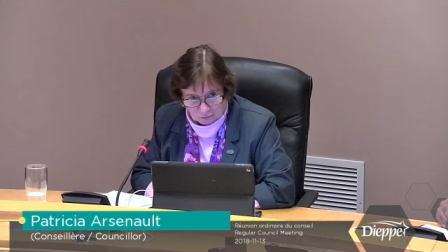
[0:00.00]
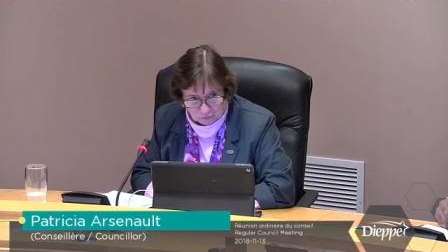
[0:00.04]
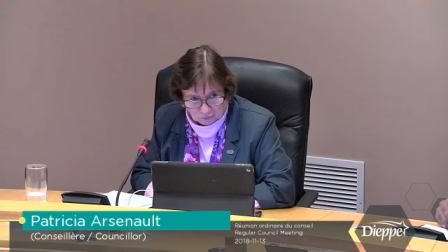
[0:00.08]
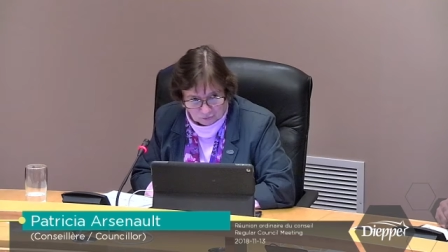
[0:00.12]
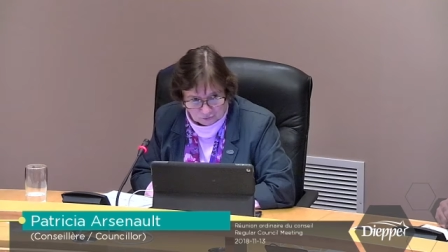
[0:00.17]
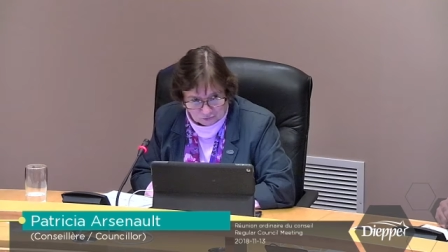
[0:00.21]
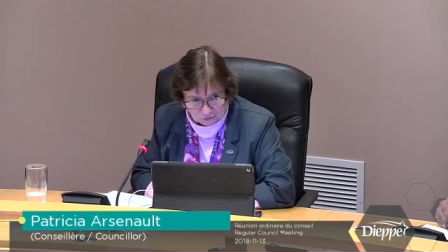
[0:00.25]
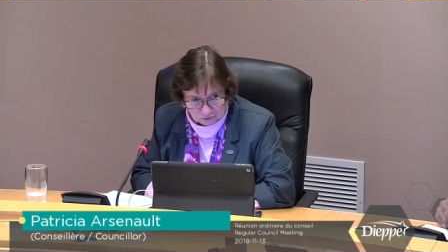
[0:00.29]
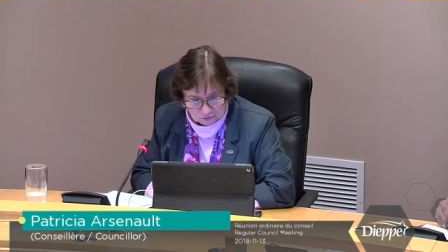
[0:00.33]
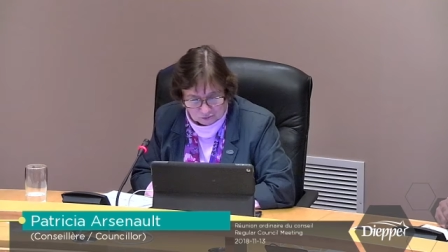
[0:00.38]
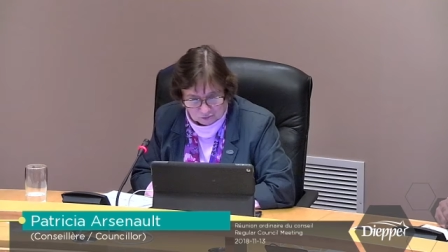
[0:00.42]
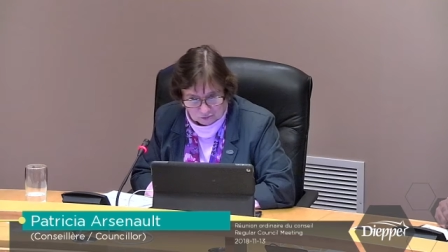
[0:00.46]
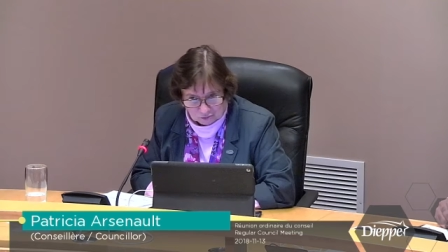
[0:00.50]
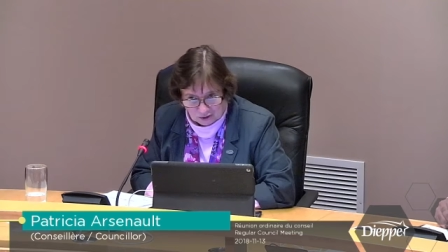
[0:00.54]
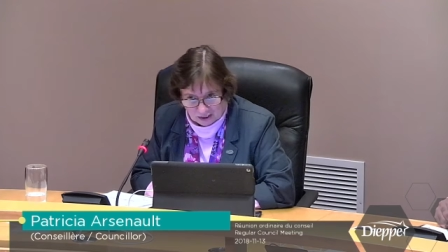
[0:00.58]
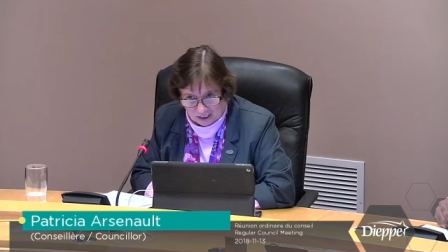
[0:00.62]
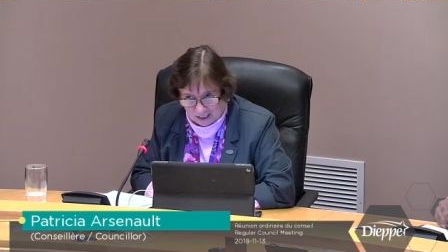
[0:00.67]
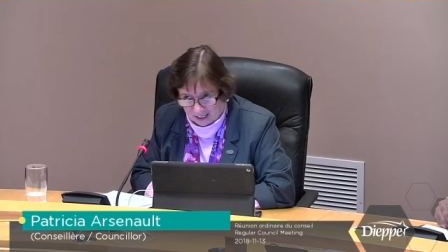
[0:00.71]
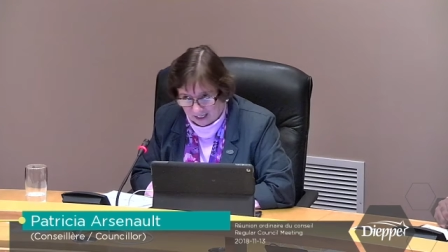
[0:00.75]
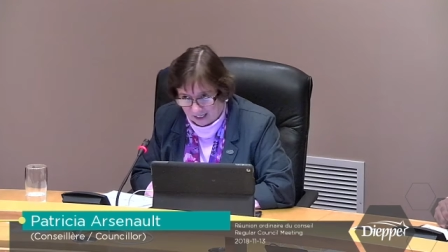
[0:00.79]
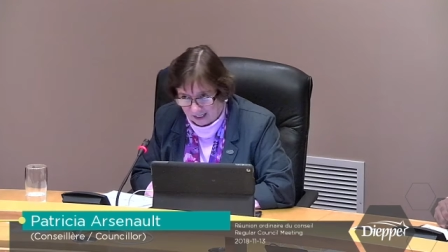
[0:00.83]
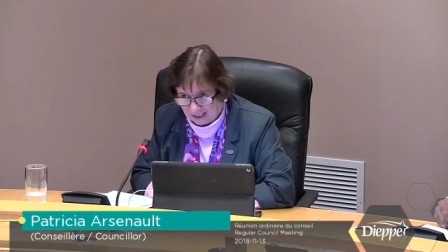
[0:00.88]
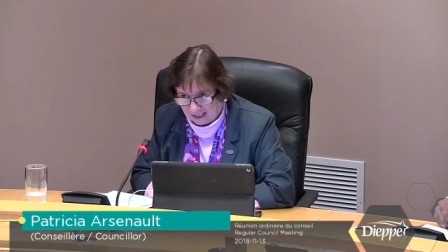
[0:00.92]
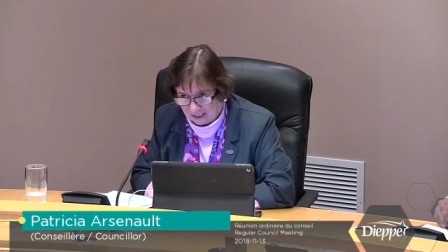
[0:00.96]

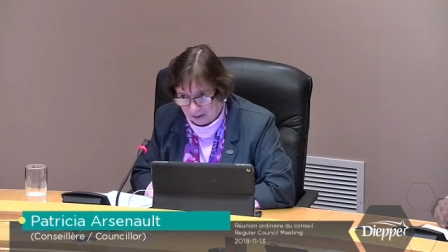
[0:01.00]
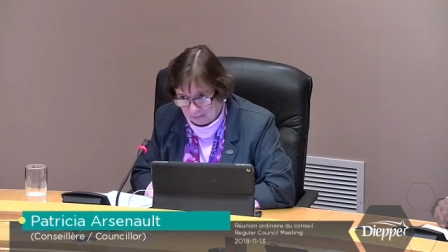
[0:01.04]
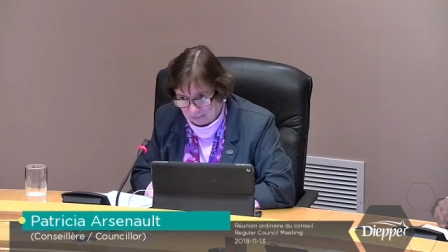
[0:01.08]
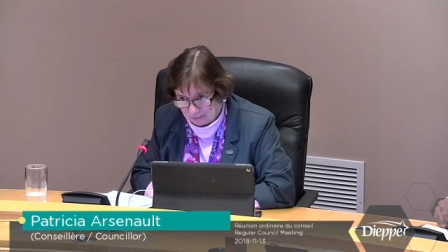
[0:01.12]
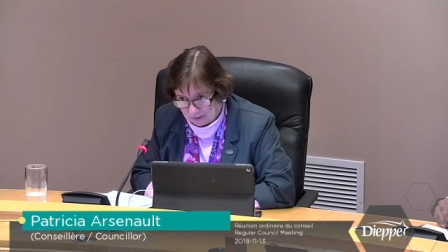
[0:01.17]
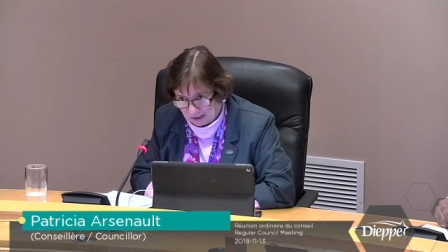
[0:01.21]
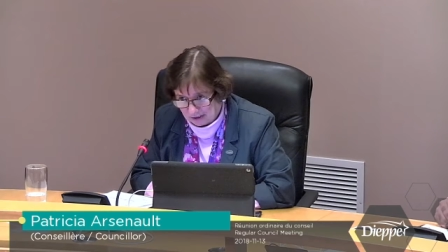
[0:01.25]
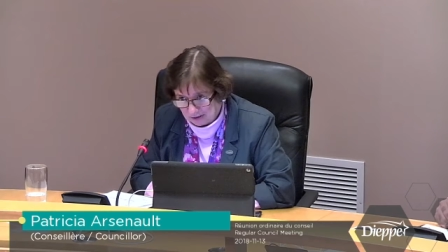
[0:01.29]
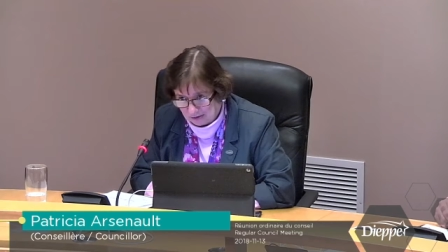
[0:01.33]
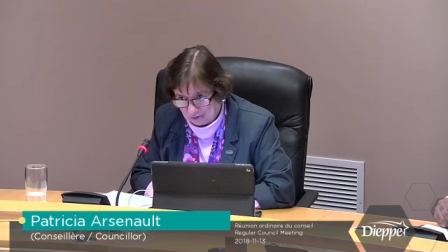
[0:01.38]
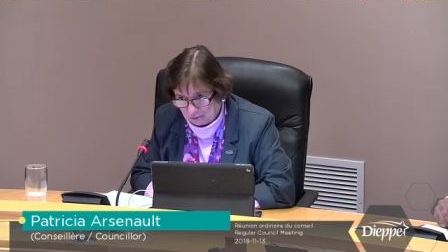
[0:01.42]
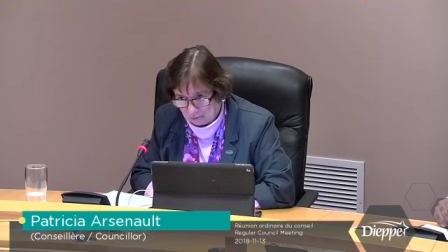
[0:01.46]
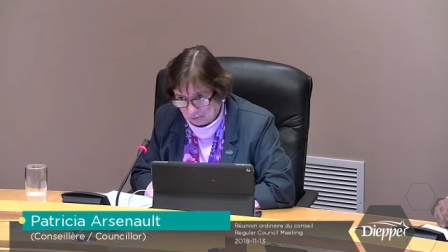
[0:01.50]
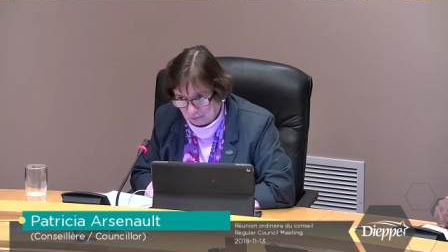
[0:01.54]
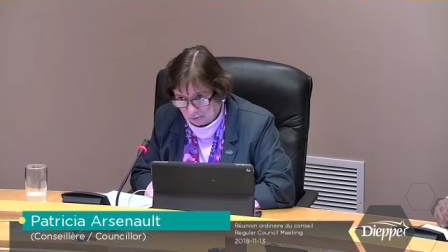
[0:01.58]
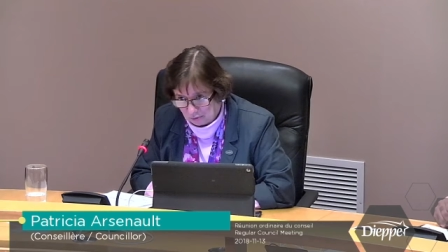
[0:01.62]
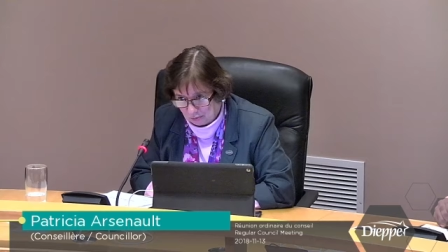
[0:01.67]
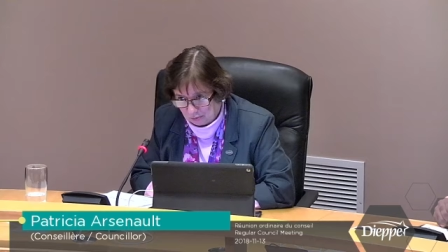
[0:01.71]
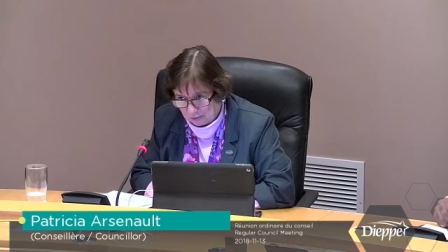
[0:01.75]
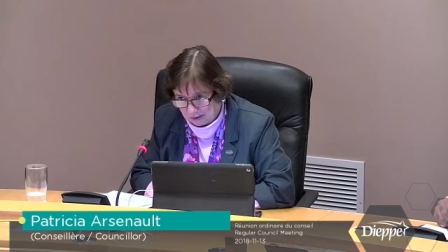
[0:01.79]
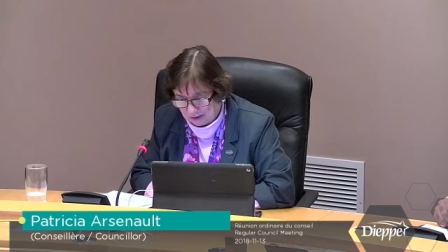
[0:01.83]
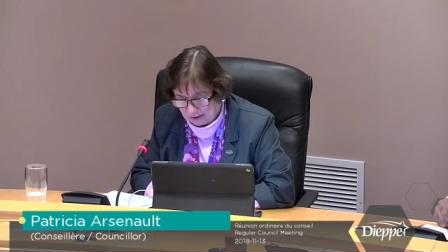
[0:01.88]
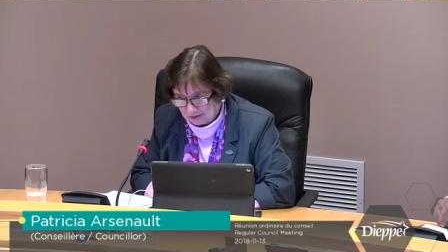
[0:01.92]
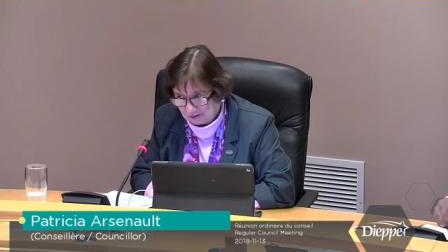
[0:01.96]
municipality for having
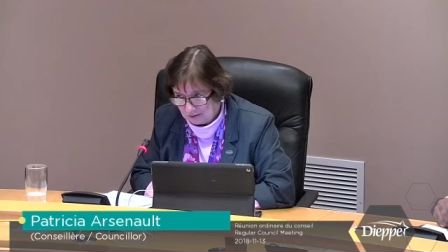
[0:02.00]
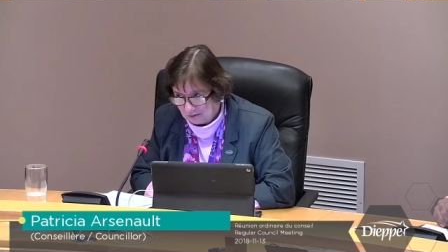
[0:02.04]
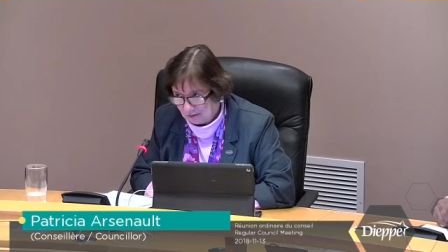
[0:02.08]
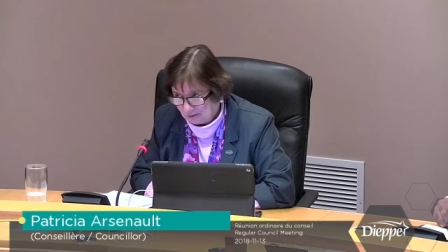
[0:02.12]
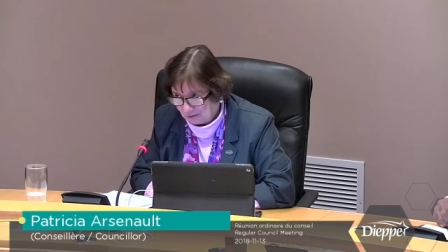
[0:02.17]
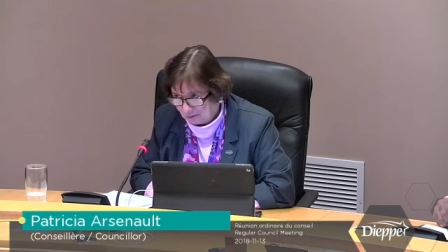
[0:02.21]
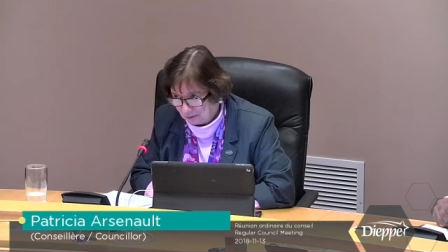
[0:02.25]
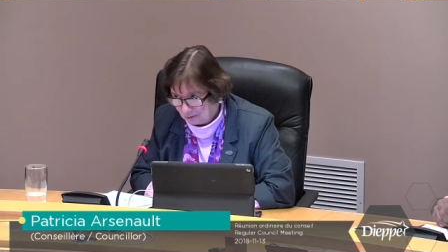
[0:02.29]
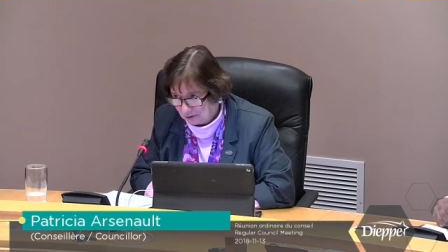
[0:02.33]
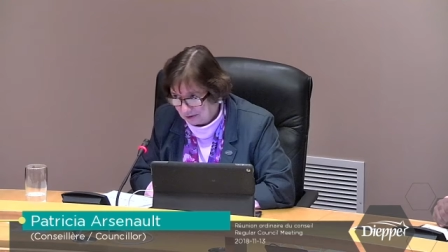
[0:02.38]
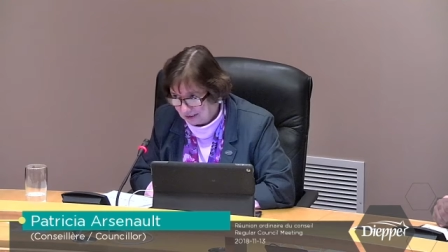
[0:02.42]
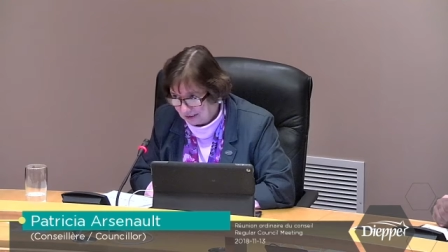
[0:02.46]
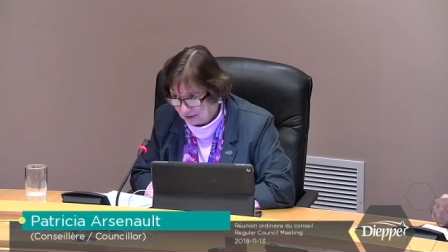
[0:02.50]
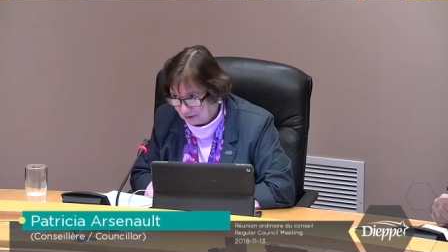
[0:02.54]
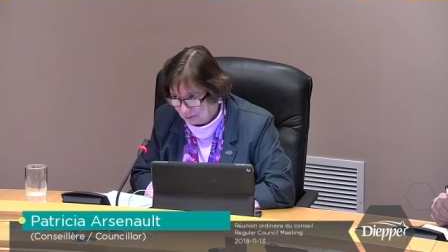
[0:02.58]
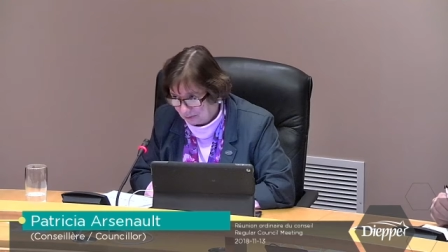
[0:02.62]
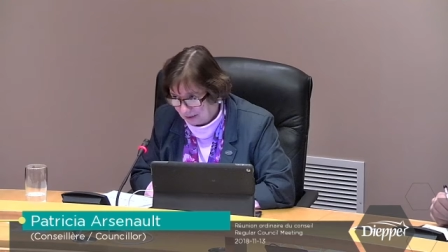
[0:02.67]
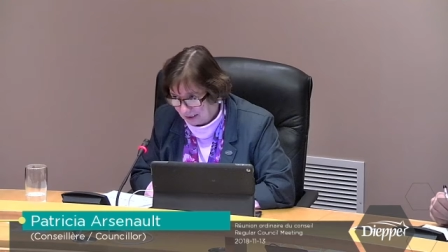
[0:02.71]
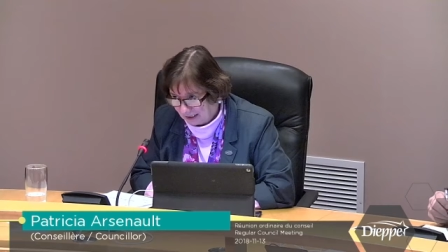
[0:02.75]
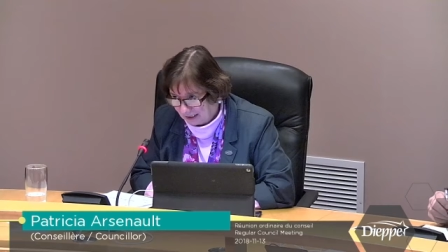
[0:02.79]
reacted so quickly